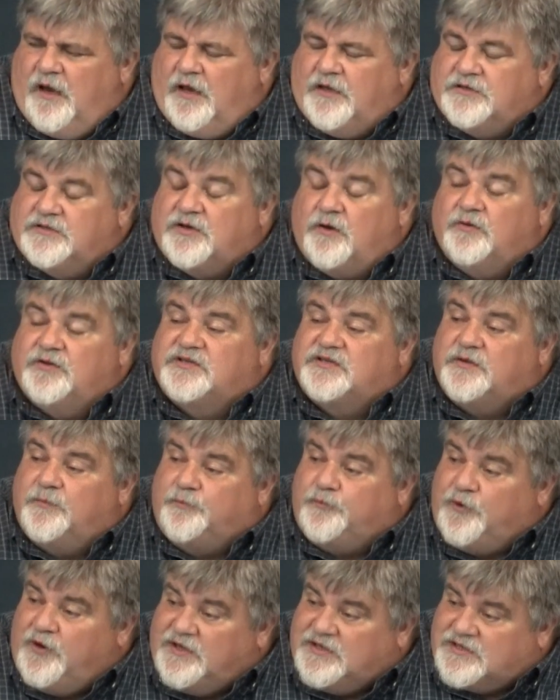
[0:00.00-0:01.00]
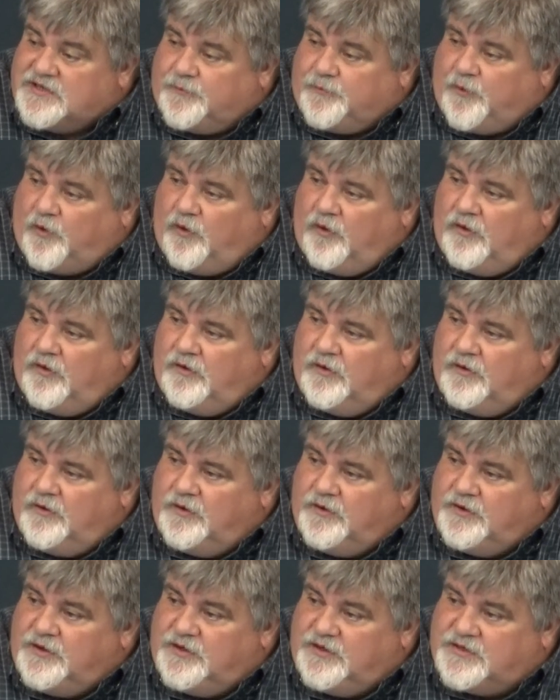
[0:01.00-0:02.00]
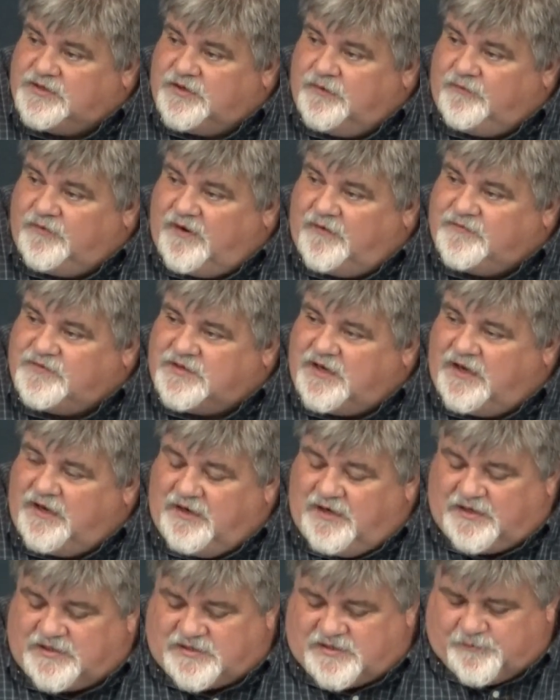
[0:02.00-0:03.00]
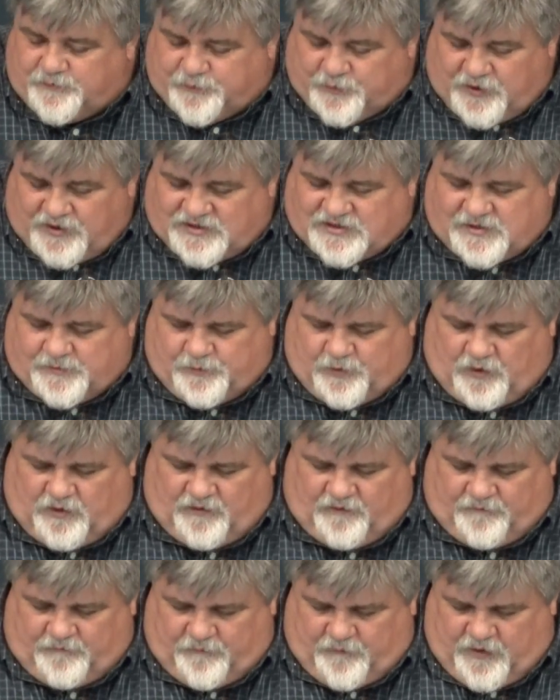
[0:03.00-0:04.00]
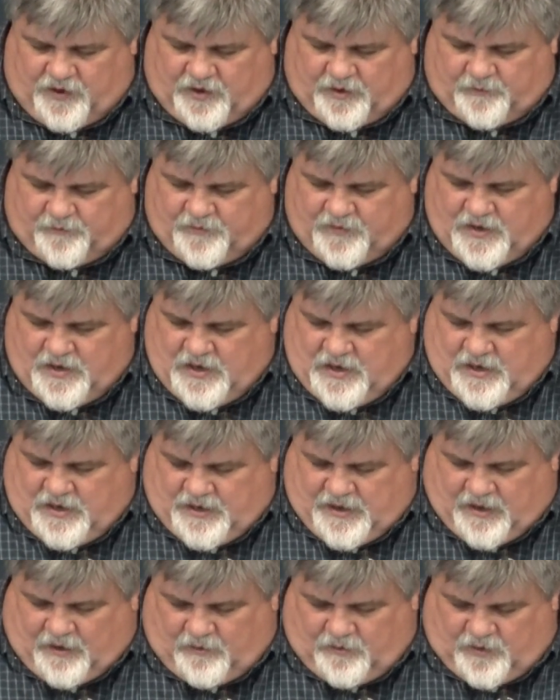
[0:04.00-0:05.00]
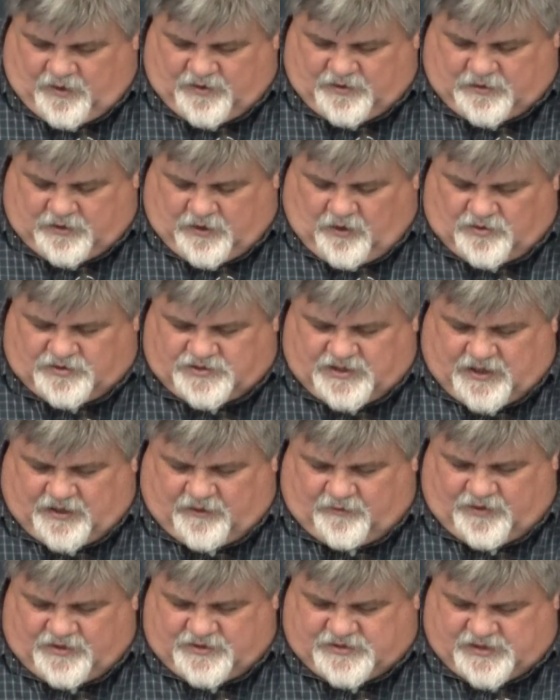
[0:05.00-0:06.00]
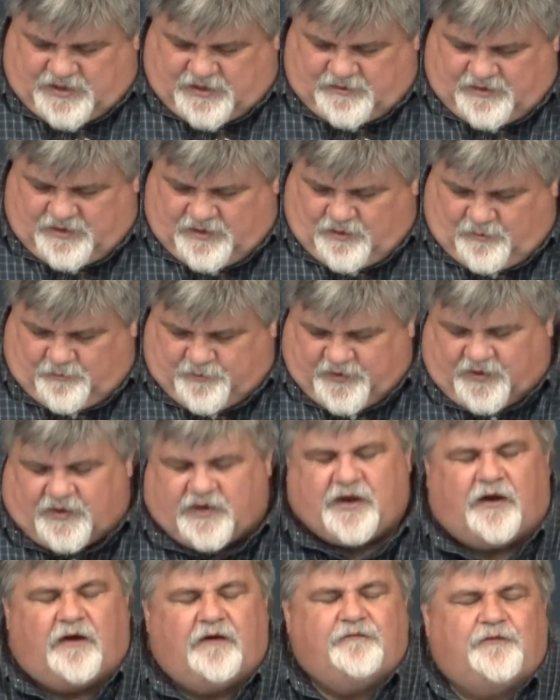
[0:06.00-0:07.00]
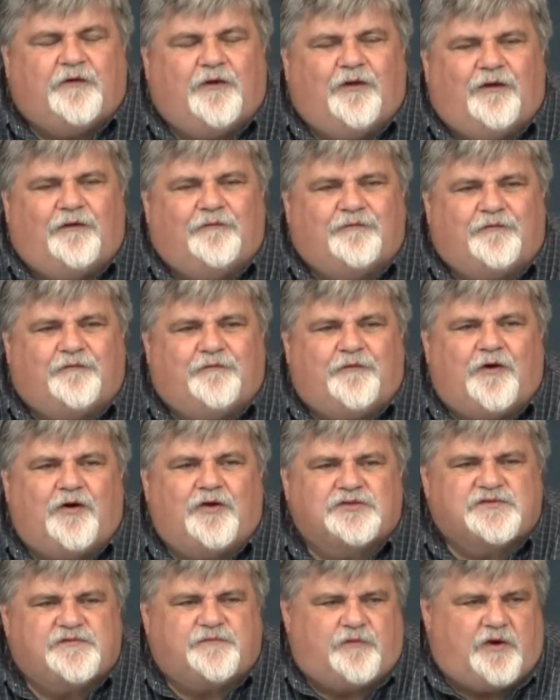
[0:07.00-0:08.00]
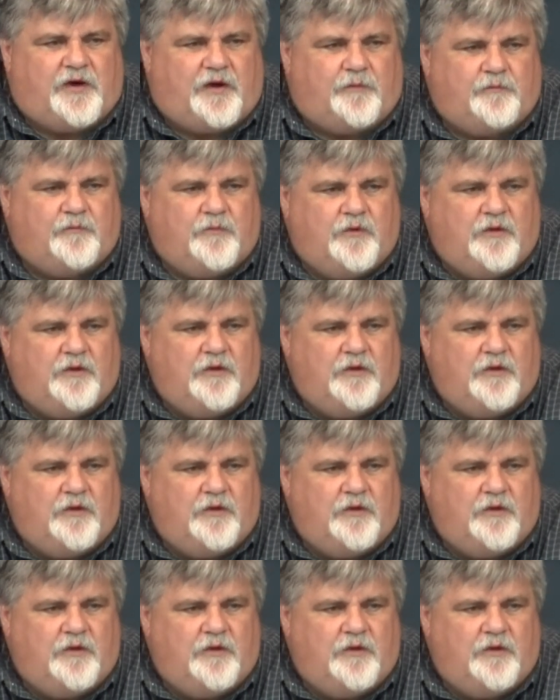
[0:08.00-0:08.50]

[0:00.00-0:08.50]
So it's the principle. You see what I'm saying? It's the principle of freedom. Now, in closing, I want to say, you know, be careful of the false freedom.